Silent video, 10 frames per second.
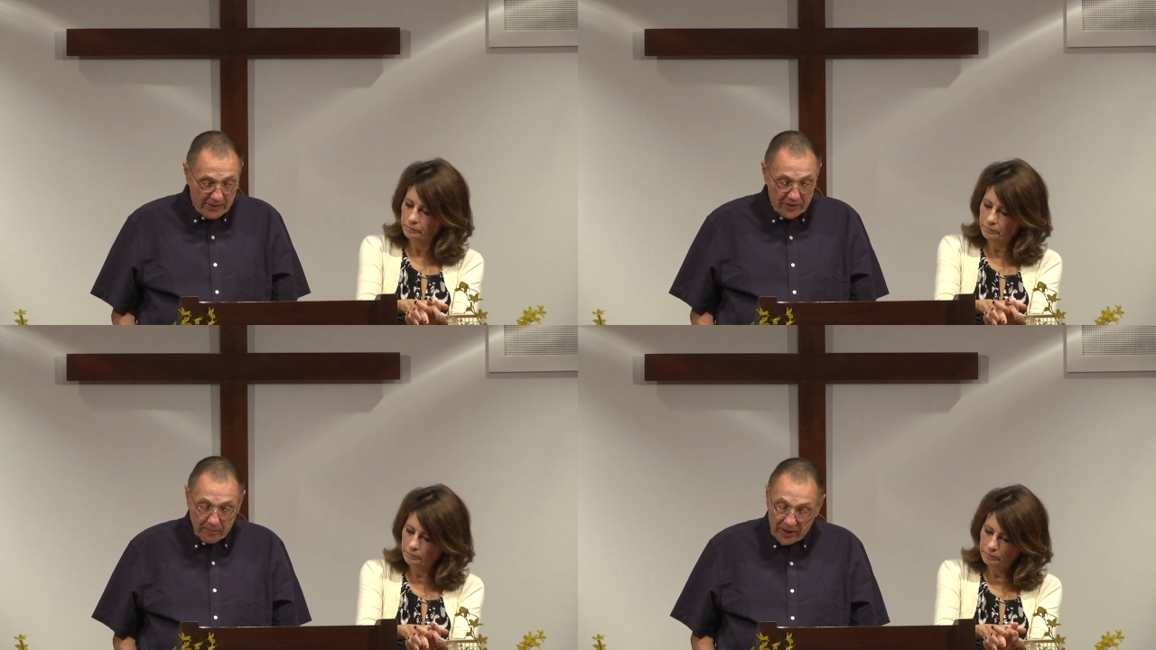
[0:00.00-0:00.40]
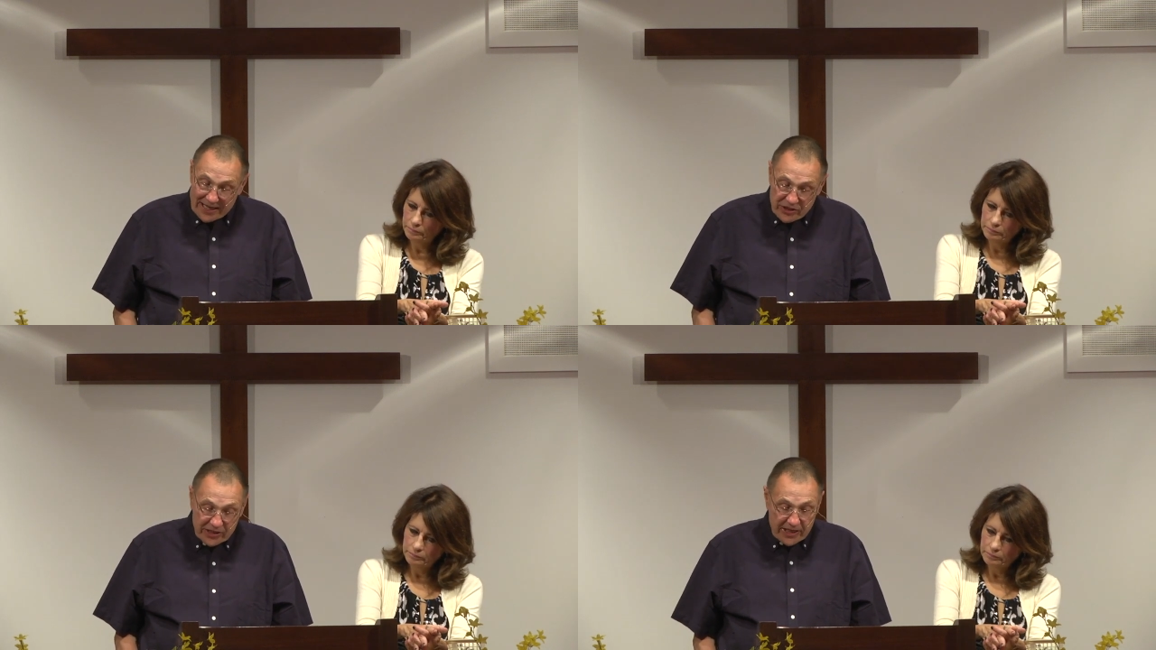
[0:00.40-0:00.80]
Speaker 1: the
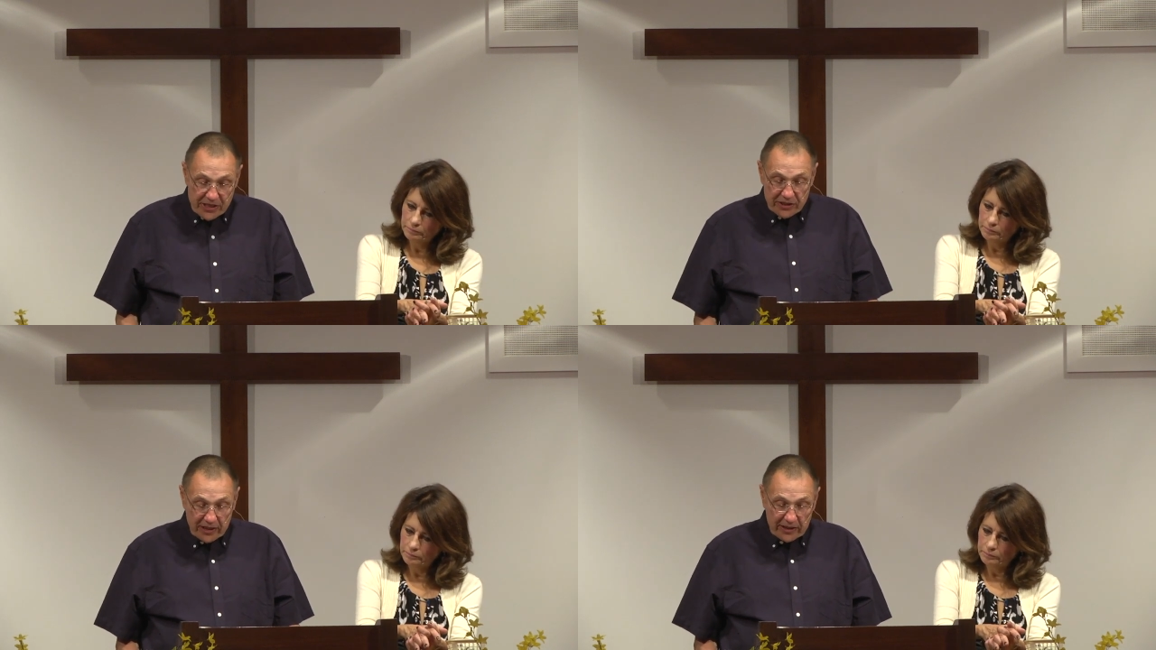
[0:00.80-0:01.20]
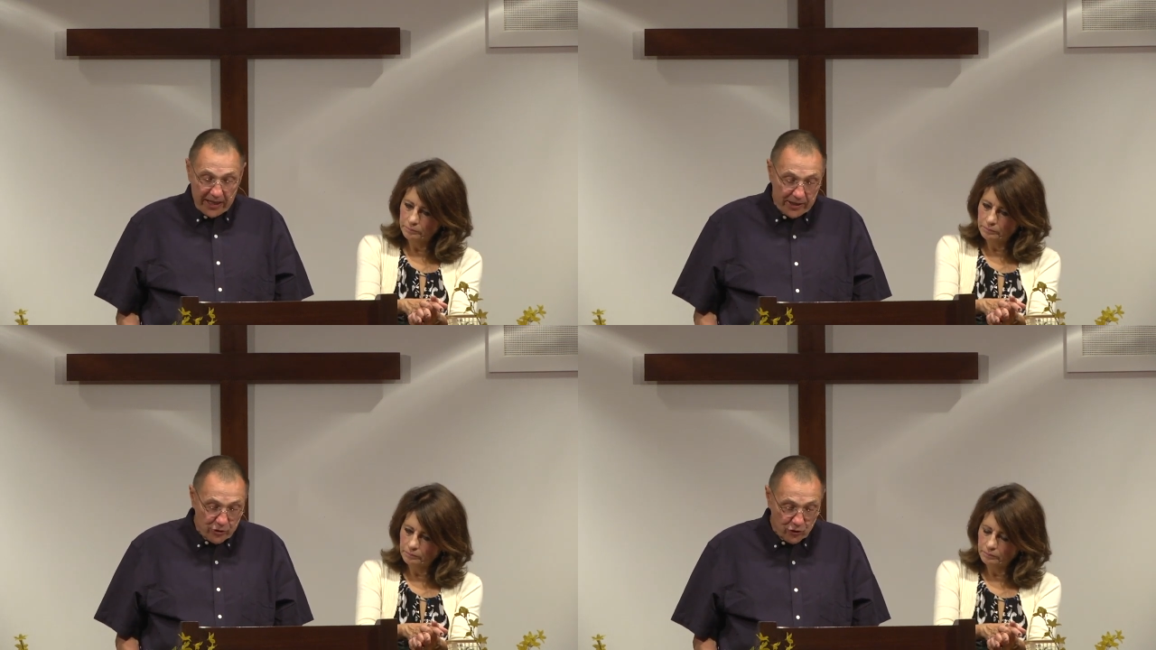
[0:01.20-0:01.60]
blessings that
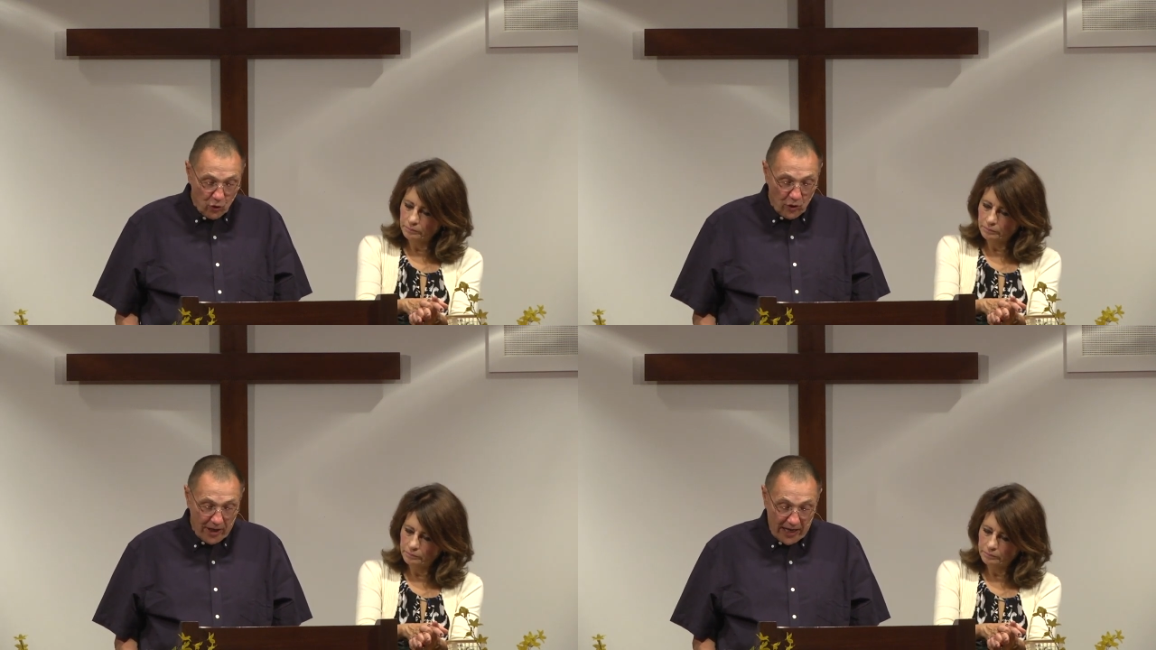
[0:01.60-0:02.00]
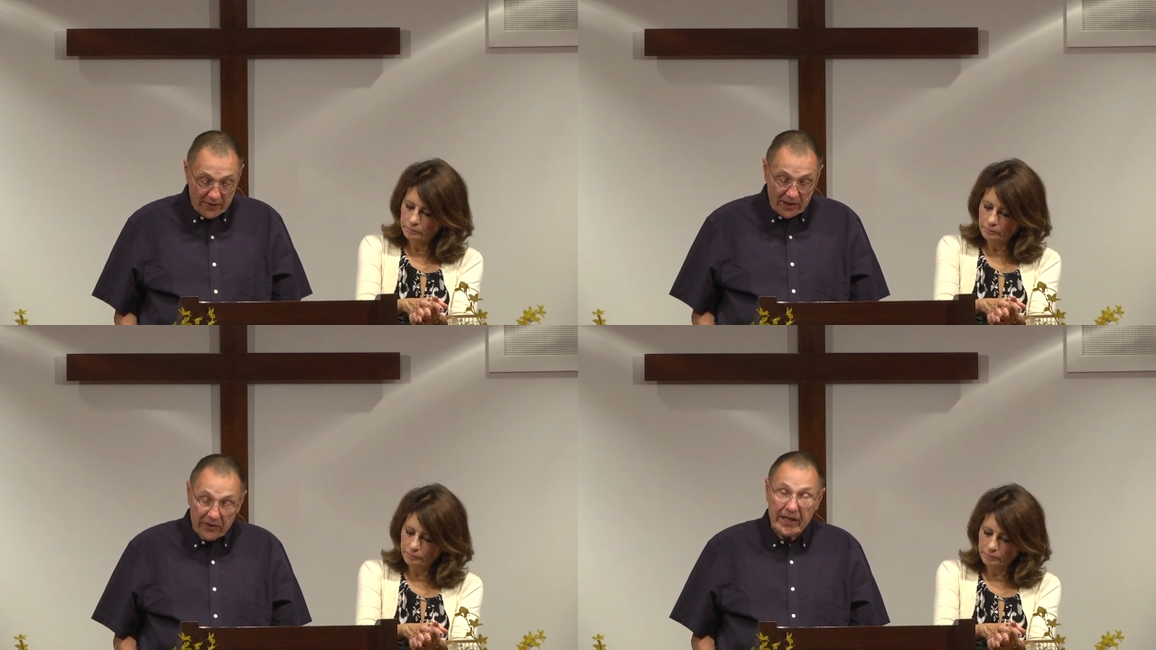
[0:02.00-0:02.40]
they enjoy,
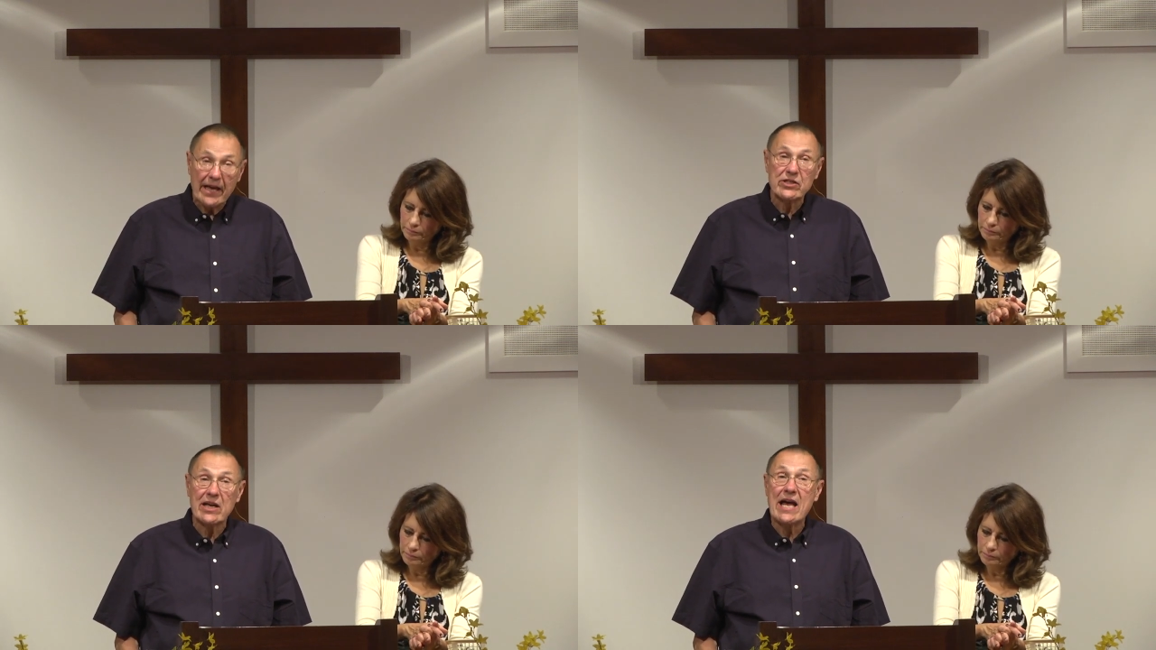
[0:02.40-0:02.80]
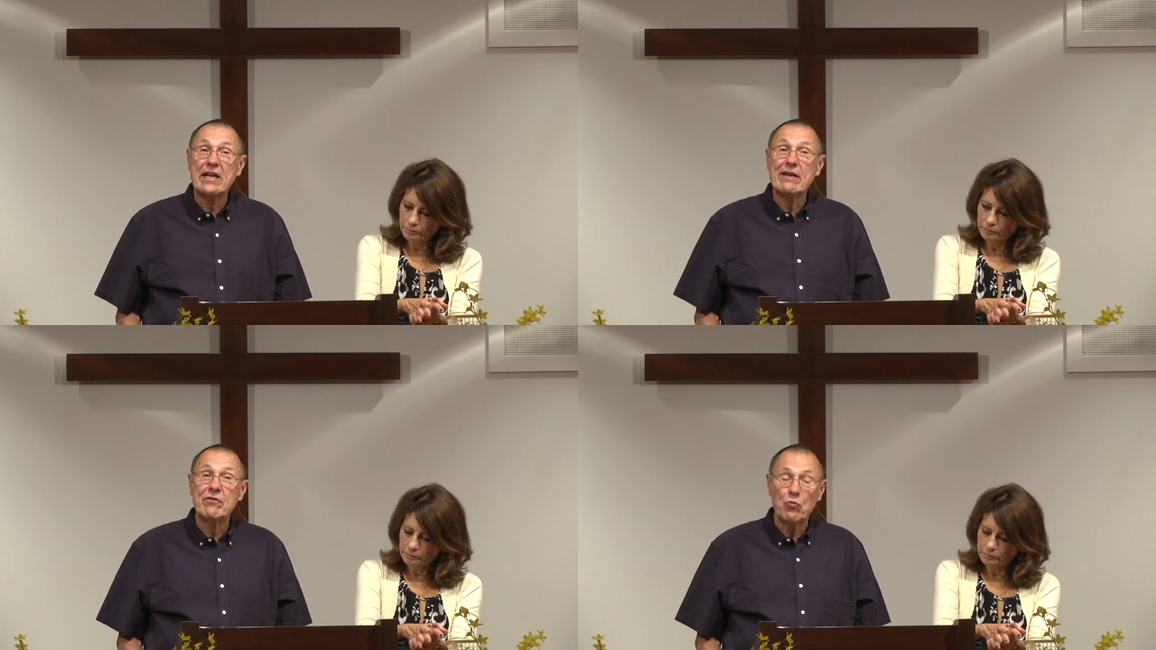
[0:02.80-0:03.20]
and then the
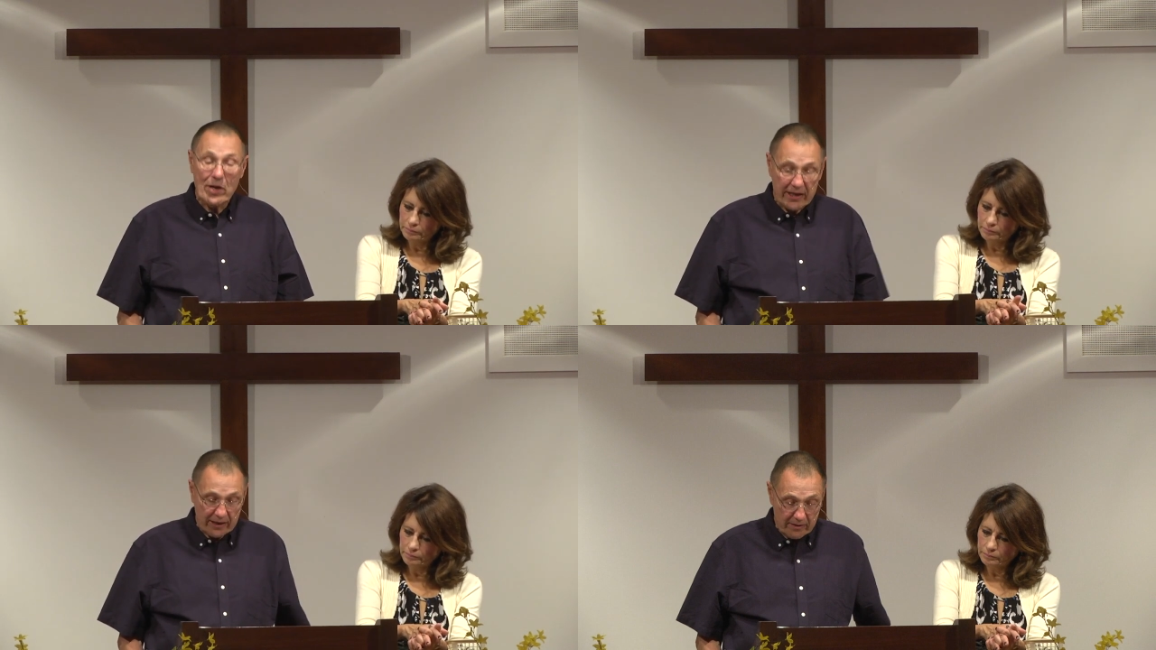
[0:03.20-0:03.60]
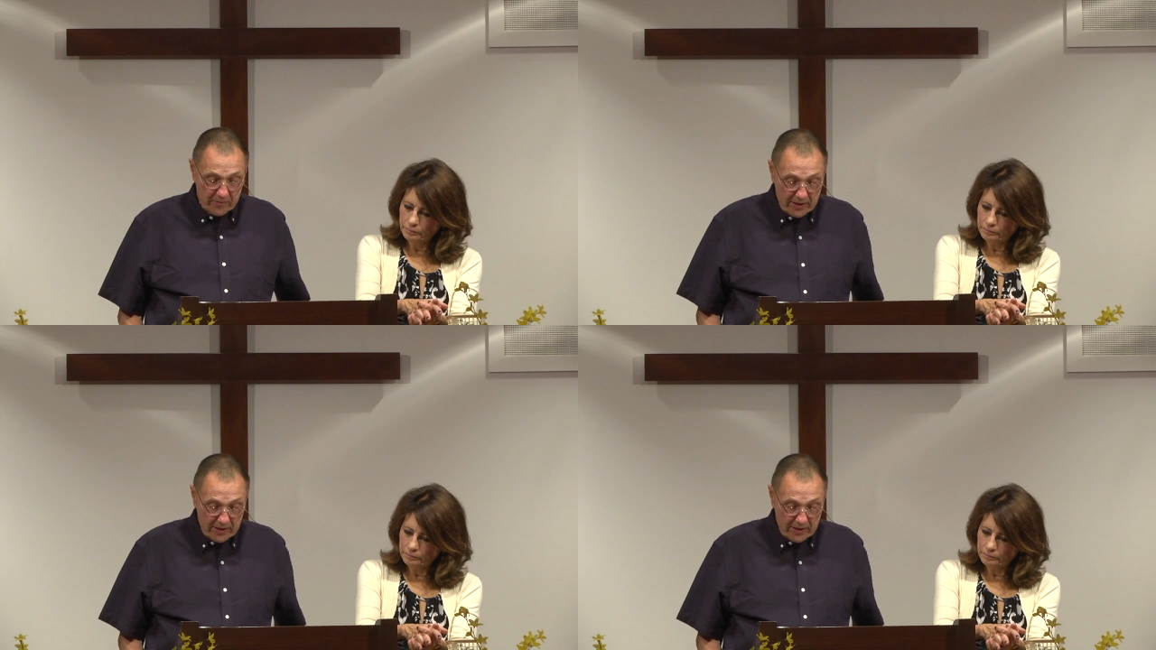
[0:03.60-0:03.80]
anxiety of the wicked,